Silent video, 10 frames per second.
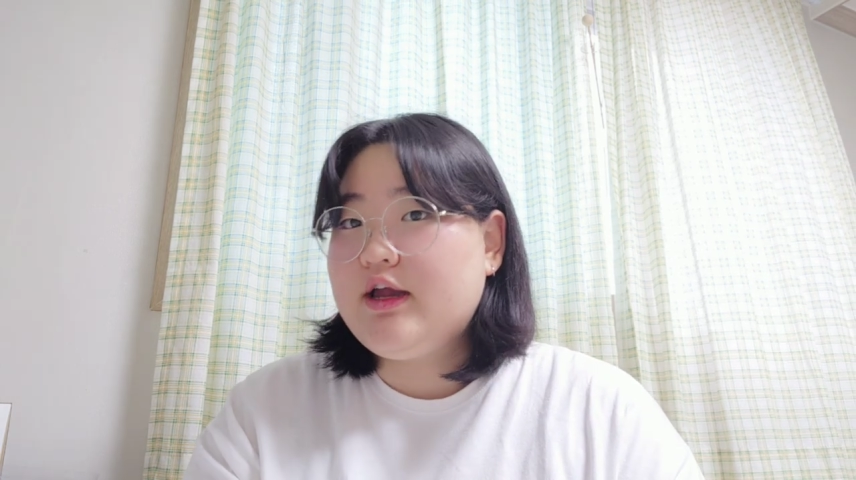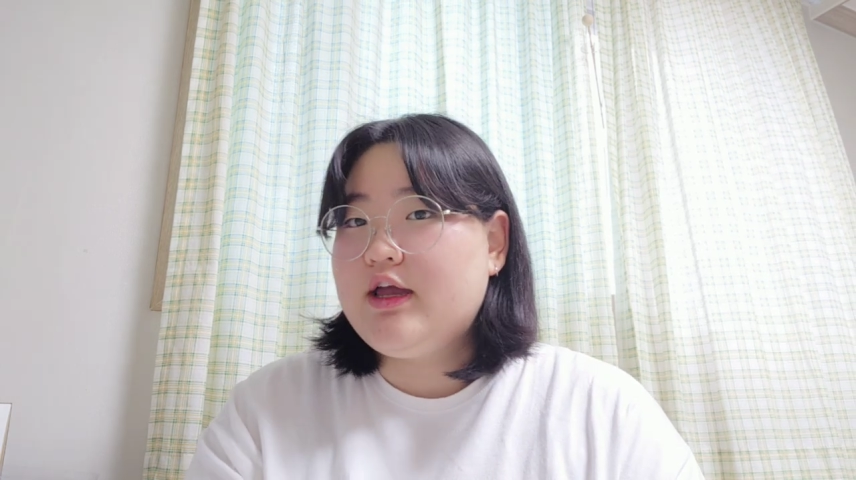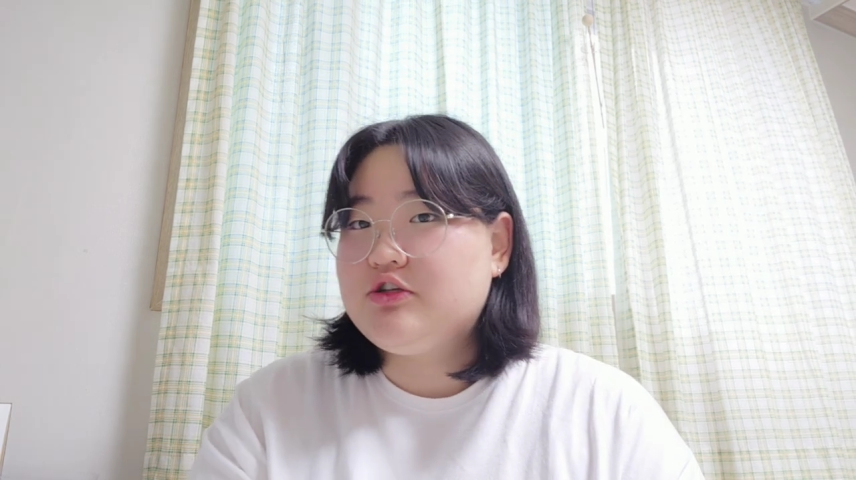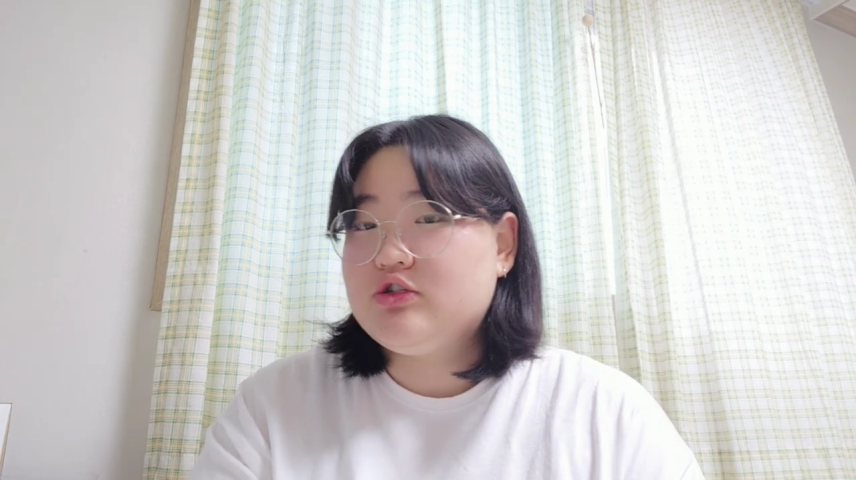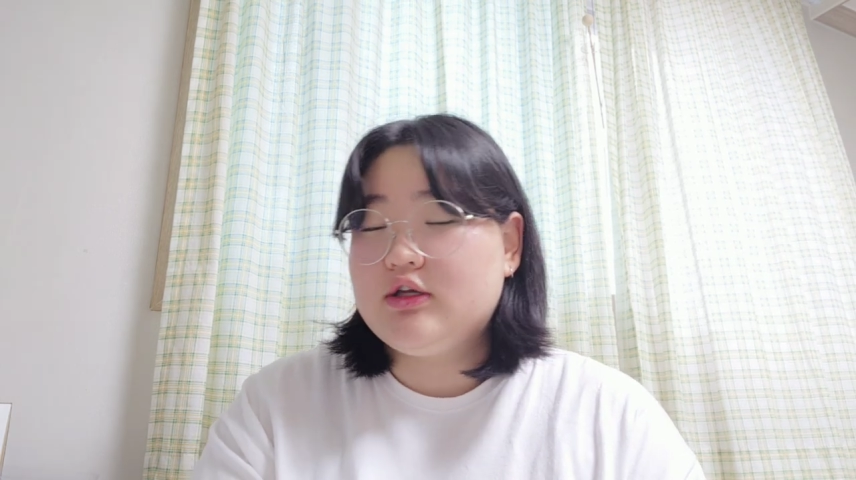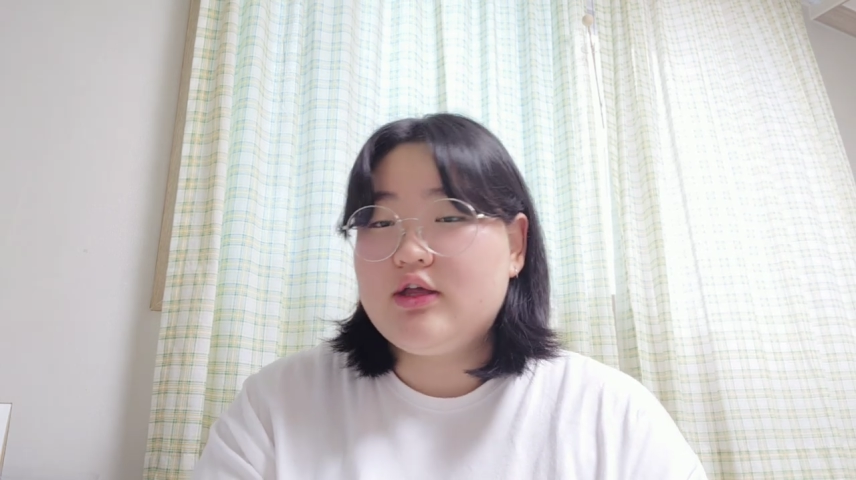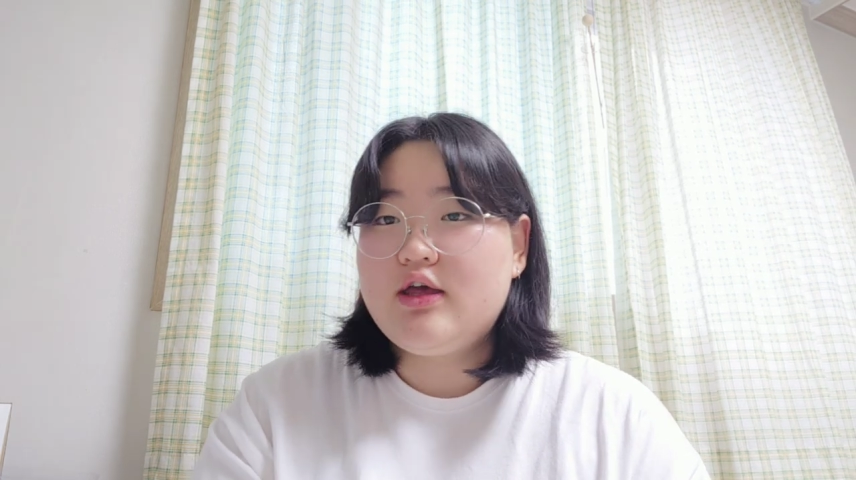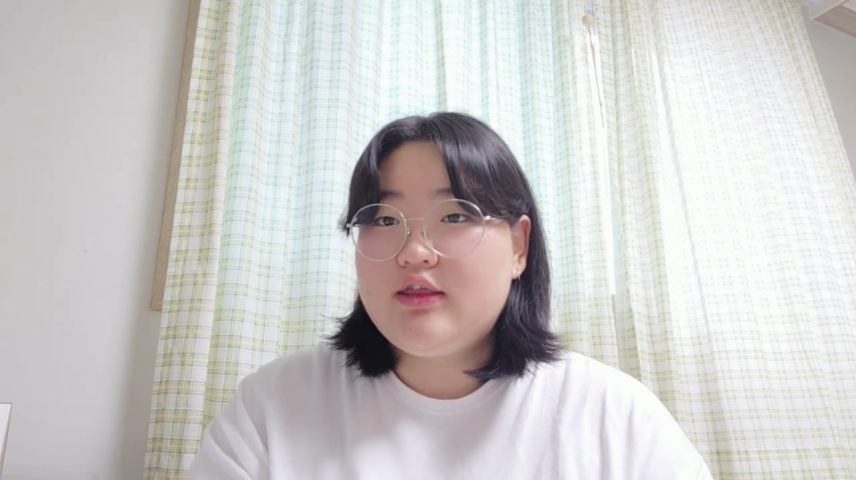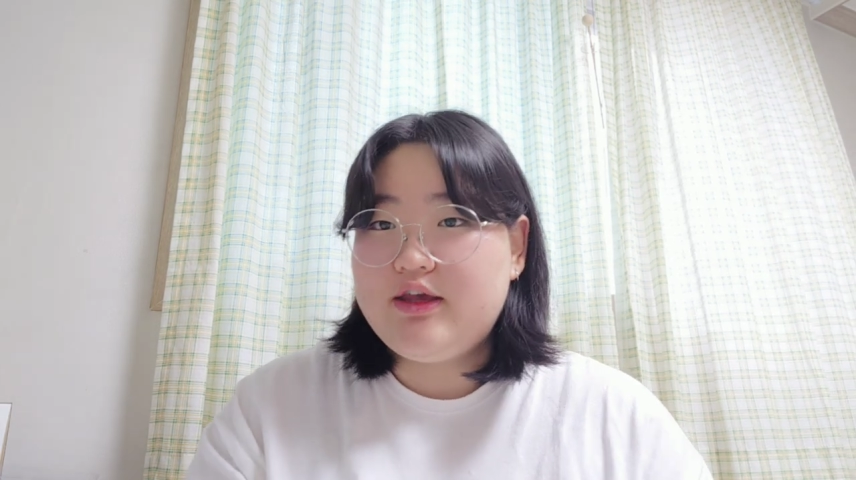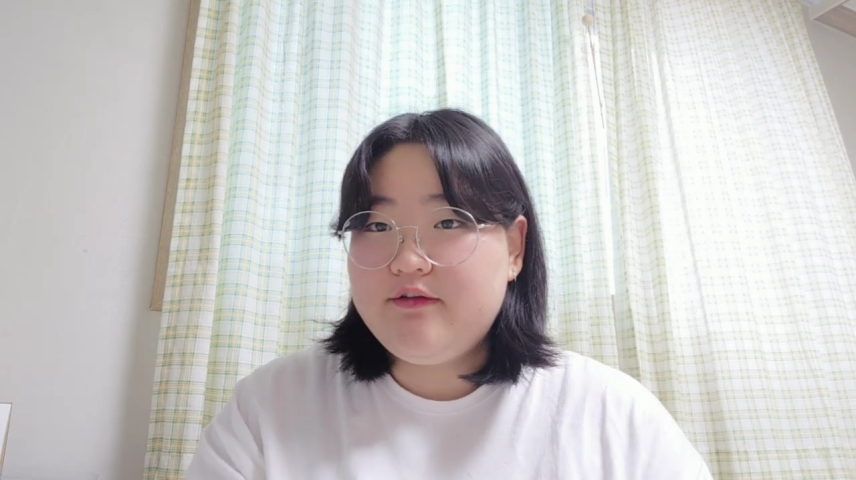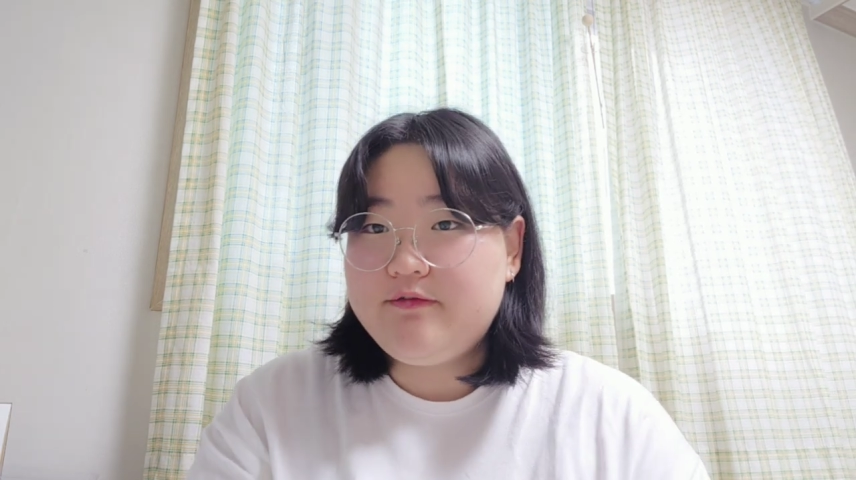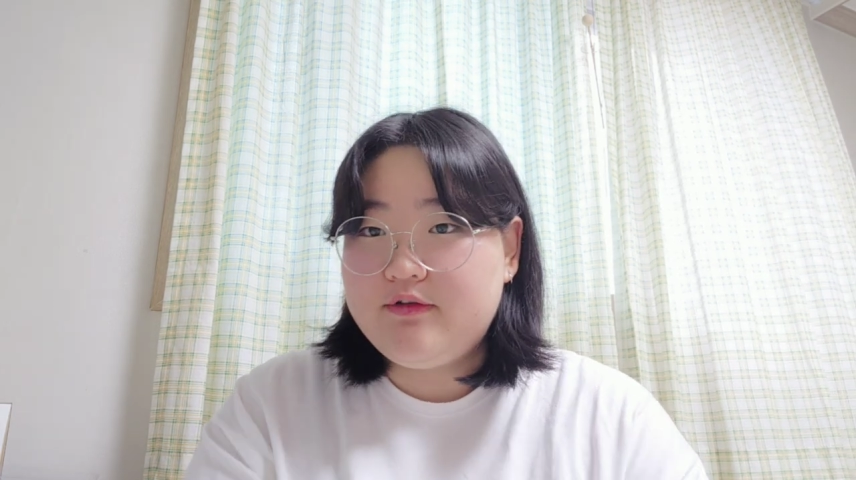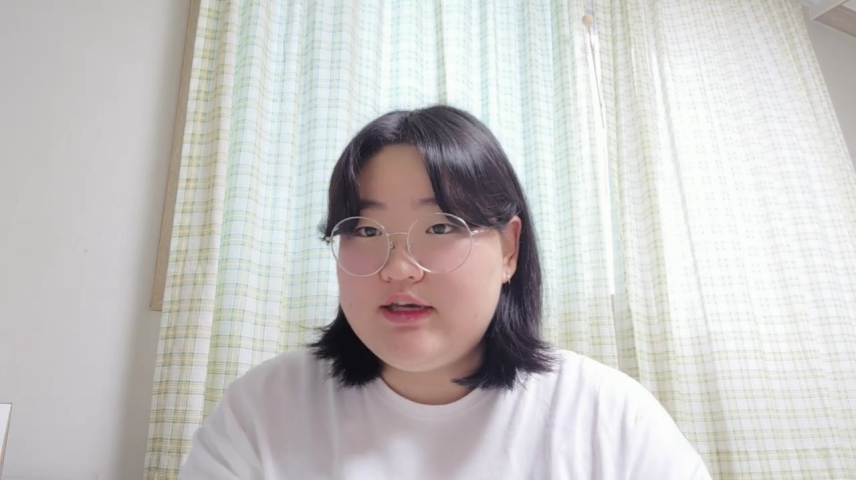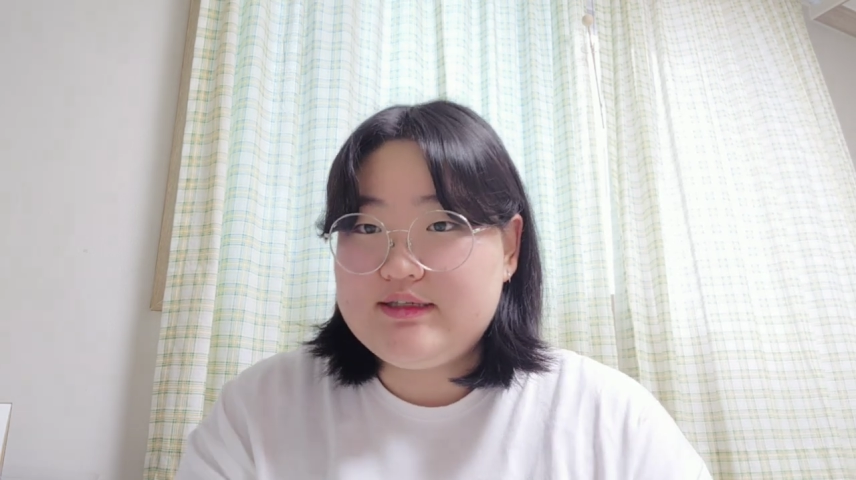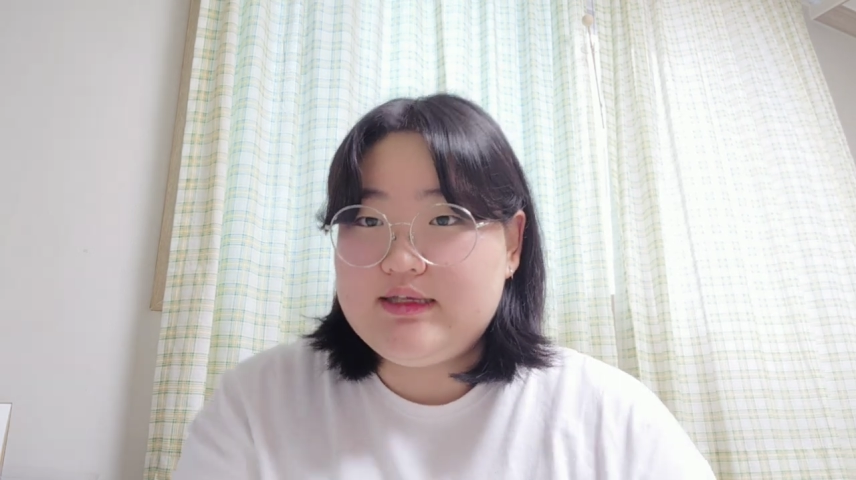etching. Thank you for
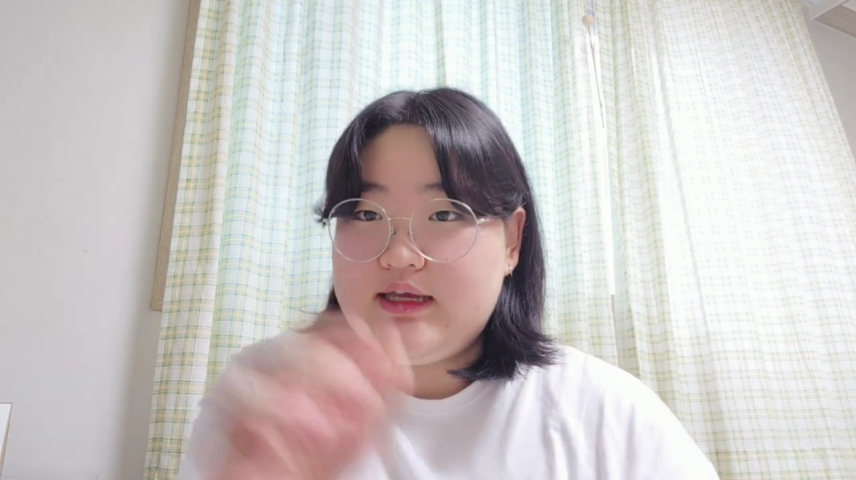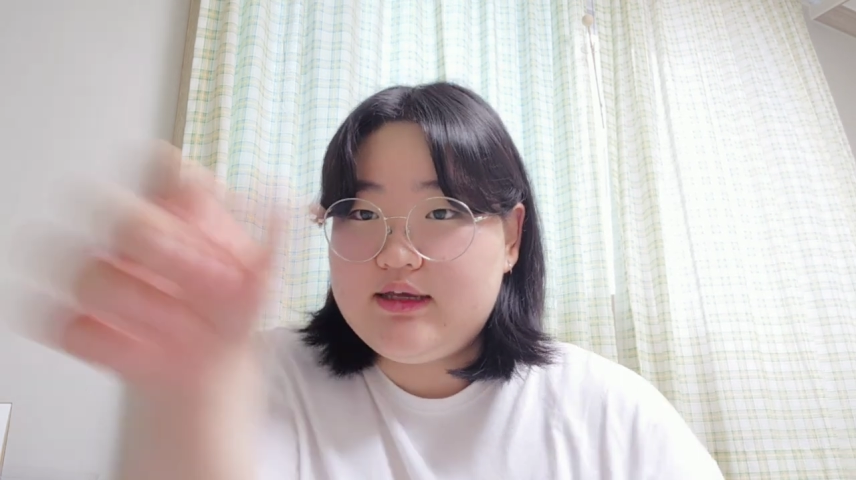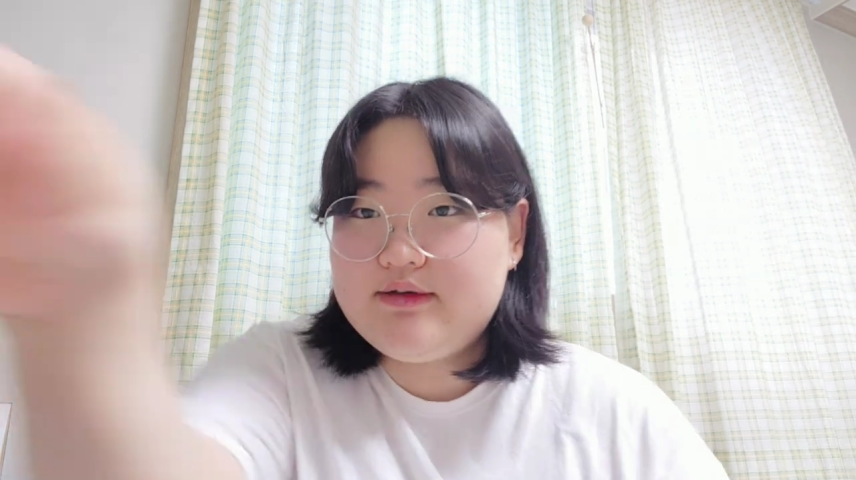listening.